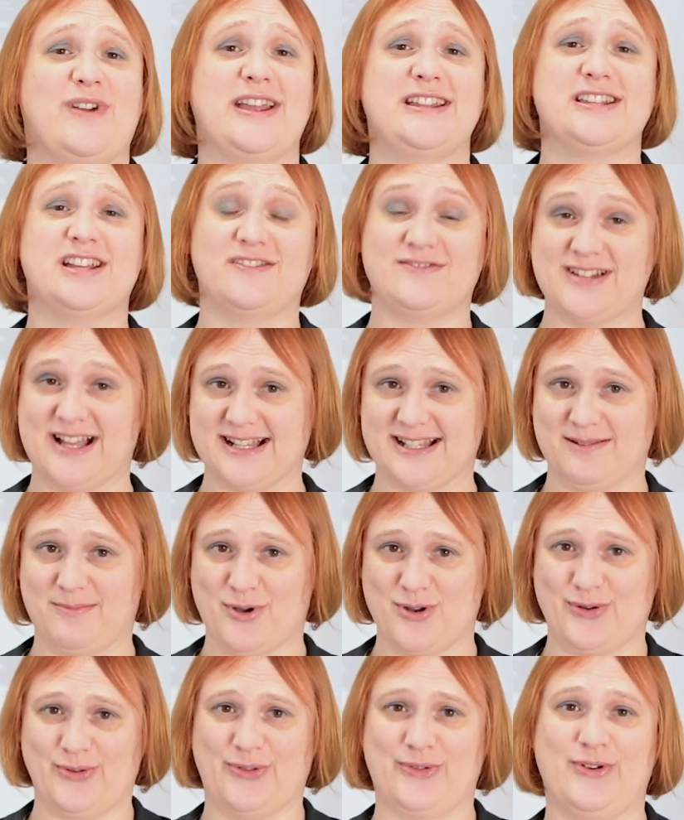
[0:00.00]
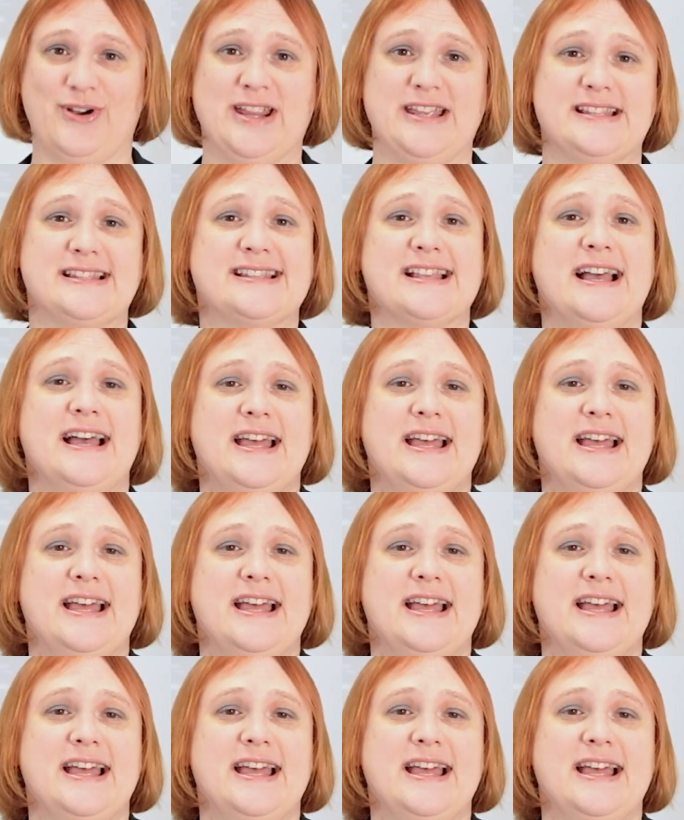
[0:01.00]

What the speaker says: rate of Tesla Model 3s.